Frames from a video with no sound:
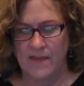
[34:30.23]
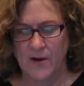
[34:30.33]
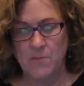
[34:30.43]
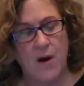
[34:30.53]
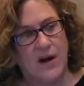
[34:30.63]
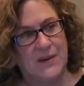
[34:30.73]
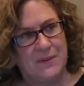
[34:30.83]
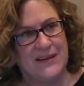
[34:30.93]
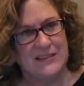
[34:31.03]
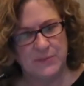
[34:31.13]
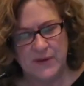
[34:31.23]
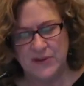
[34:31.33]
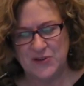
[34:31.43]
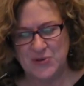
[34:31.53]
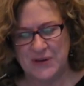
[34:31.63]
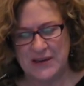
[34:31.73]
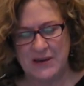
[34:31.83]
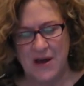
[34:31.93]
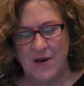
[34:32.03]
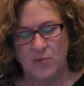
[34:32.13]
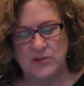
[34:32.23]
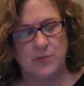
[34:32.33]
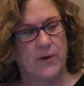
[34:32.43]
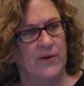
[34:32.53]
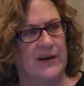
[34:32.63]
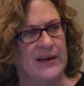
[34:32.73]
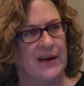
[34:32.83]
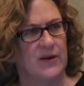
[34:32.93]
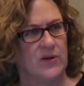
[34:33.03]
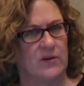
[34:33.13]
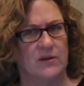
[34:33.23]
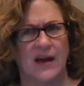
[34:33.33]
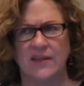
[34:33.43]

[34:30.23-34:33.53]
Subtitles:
Their marketplace ministry was buried under,